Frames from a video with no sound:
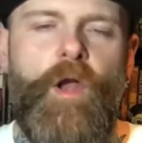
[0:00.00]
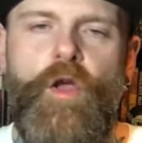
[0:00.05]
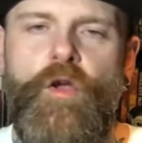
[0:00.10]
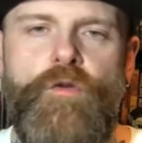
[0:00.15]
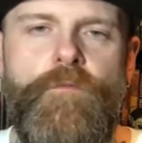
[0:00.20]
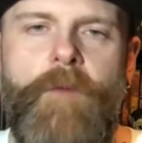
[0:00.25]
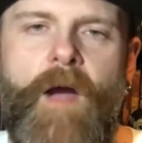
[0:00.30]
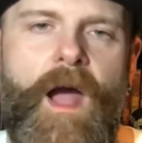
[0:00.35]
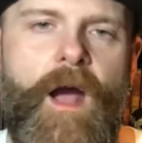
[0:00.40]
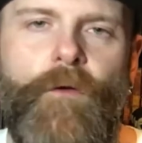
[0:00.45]

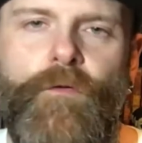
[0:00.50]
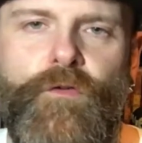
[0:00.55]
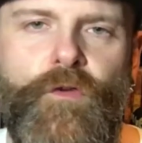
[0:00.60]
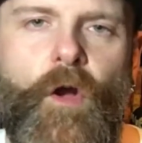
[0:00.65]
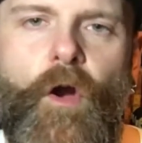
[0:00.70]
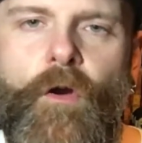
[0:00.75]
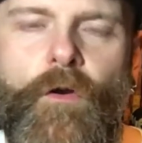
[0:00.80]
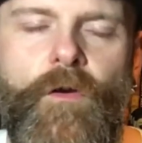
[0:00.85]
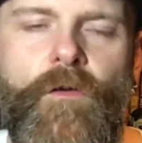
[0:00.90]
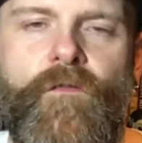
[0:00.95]

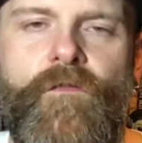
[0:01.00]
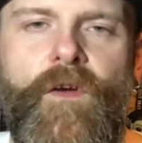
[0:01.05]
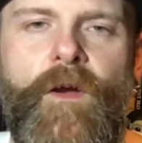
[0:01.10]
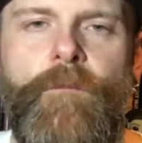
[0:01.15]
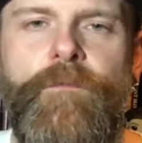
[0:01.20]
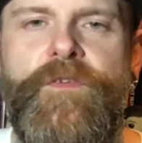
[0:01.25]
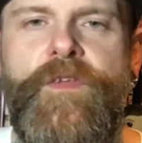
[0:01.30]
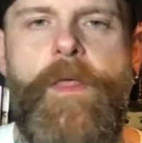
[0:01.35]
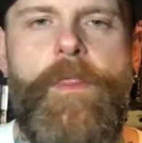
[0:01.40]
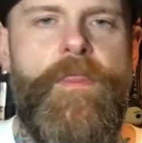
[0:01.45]
Blumhouse
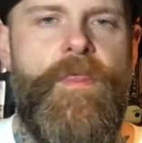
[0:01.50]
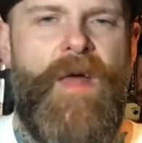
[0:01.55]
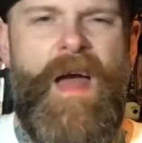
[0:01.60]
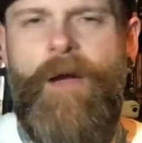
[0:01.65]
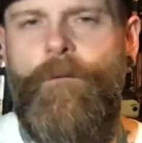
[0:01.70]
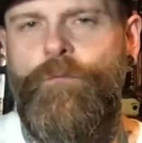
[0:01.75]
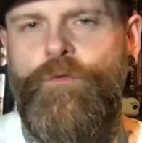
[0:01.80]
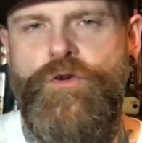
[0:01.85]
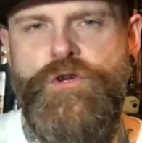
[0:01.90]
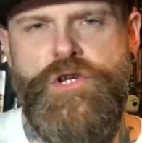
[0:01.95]
horror film
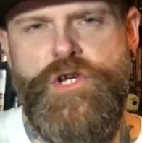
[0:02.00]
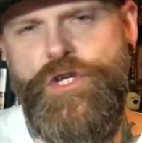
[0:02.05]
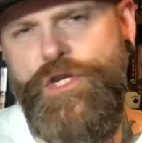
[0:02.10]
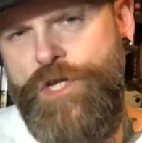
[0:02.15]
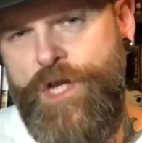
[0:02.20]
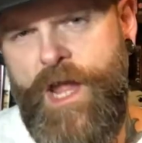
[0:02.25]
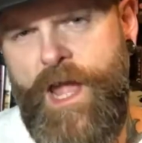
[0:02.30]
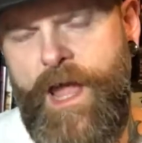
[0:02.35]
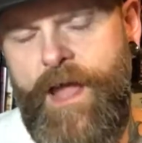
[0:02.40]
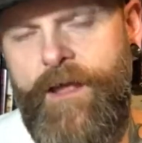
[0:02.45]
said that
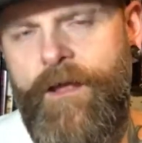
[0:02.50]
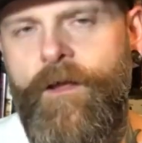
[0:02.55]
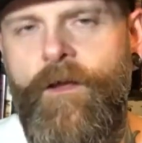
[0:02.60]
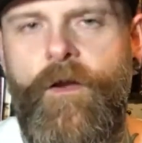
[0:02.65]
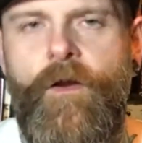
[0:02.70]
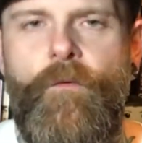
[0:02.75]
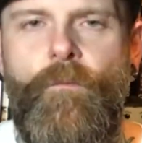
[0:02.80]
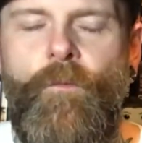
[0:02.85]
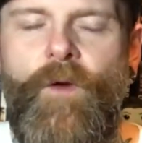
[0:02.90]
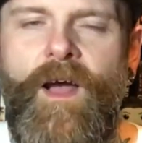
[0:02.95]
was
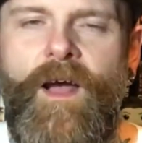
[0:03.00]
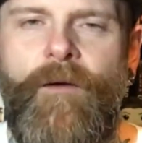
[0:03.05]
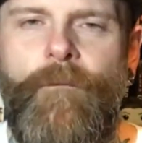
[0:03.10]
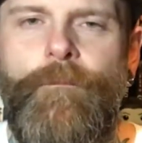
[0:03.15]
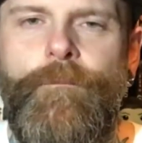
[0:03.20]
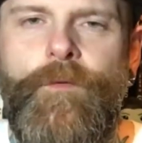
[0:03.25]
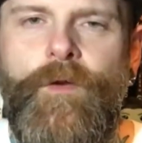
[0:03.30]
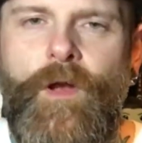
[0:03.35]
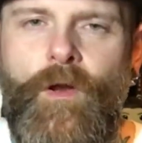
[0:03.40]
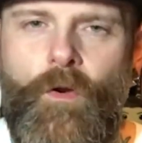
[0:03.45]
shit.
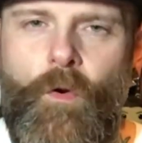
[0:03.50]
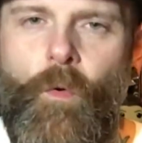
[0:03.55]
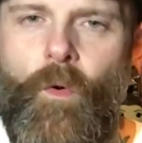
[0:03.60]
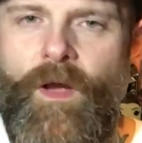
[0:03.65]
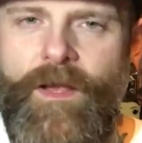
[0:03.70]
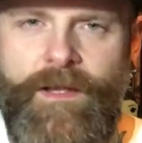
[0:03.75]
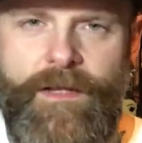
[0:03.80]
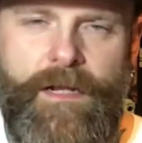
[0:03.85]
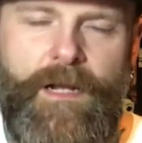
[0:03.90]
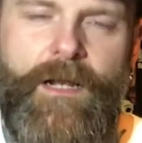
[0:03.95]
Well,
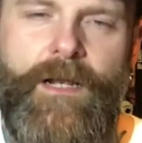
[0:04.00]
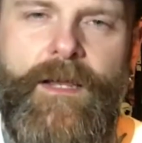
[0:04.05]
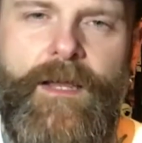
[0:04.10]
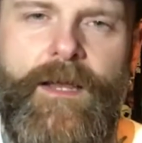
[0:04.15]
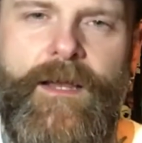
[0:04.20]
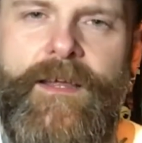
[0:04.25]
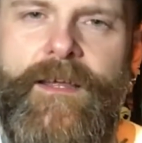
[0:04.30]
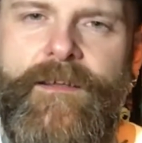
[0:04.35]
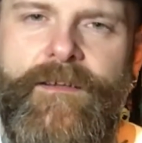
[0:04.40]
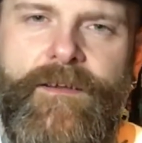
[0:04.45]
quite
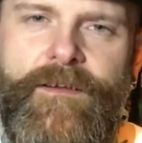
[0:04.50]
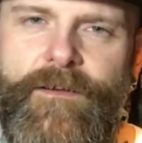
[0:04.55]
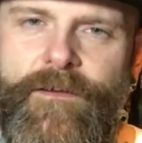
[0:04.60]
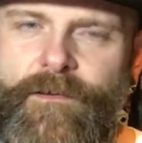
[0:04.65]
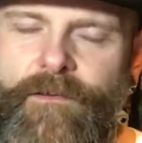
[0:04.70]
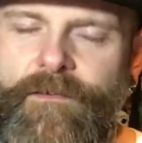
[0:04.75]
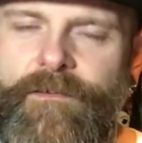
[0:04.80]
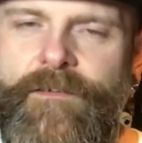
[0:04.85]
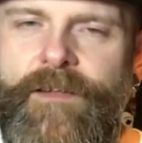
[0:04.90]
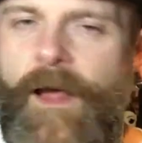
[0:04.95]
clearly you
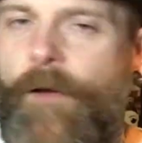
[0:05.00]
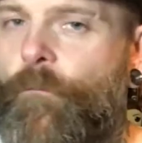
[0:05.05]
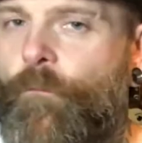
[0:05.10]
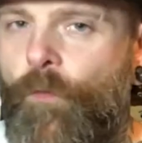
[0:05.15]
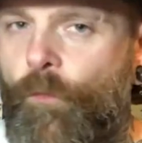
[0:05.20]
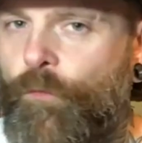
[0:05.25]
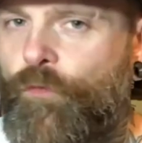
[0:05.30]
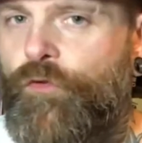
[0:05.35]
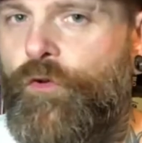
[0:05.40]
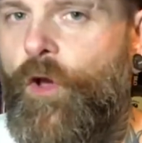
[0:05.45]
didn't
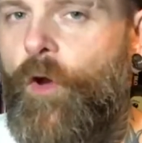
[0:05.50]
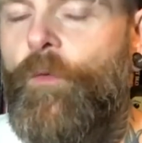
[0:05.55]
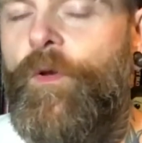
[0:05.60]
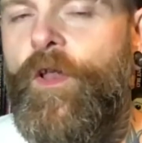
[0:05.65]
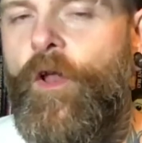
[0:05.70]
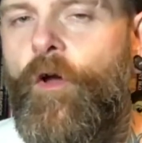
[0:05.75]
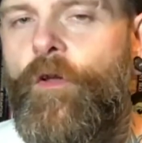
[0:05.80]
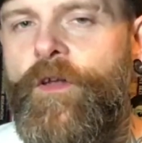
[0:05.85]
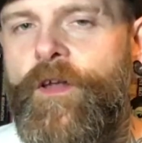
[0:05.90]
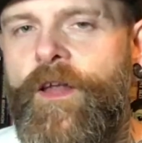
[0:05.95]
understand what was
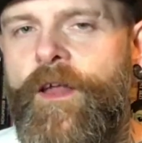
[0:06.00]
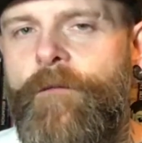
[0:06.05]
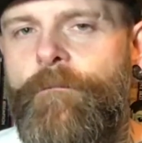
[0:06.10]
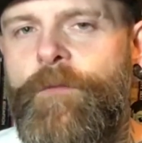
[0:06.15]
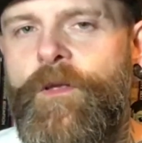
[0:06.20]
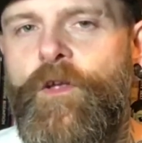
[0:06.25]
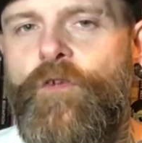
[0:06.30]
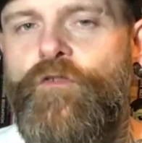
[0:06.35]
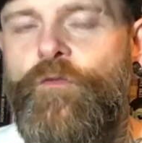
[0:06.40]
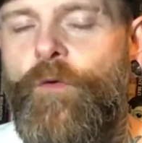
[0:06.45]
going on
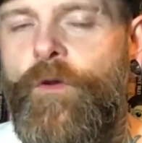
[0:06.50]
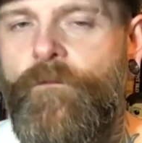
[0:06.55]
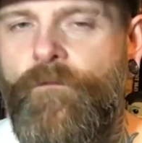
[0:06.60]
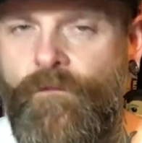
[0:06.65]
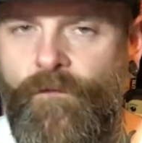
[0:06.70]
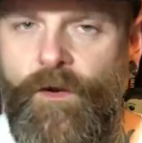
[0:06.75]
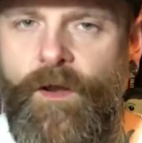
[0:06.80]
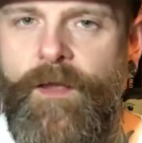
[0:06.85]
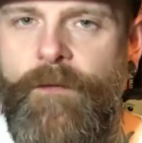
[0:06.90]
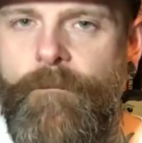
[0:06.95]
in it because
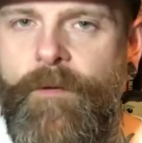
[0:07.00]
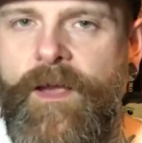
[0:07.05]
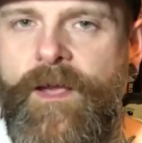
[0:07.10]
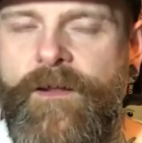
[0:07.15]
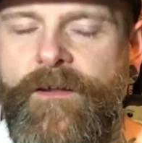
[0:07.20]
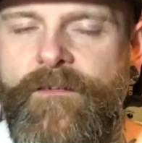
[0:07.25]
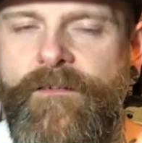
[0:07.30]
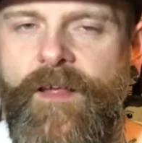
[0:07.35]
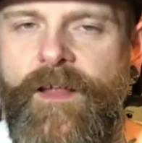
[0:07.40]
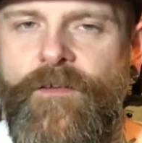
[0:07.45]
you weren't
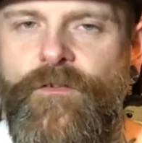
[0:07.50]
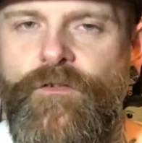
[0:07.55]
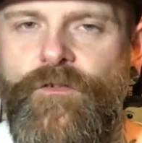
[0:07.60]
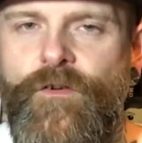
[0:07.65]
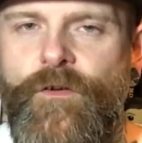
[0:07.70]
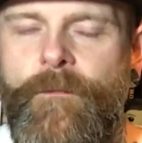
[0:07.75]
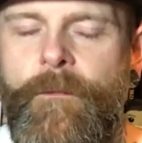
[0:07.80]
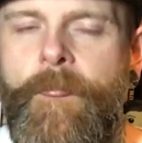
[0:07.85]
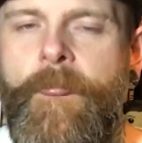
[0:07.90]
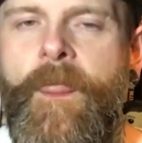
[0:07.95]
fucking paying
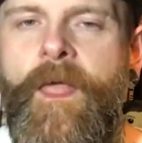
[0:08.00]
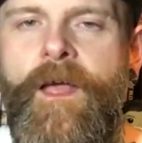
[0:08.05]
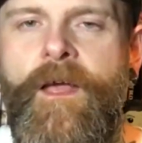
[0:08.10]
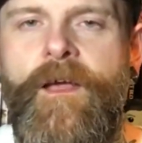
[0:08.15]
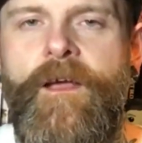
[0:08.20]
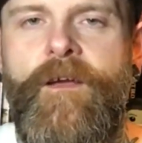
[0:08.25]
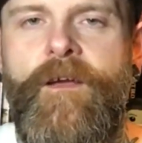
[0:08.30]
attention.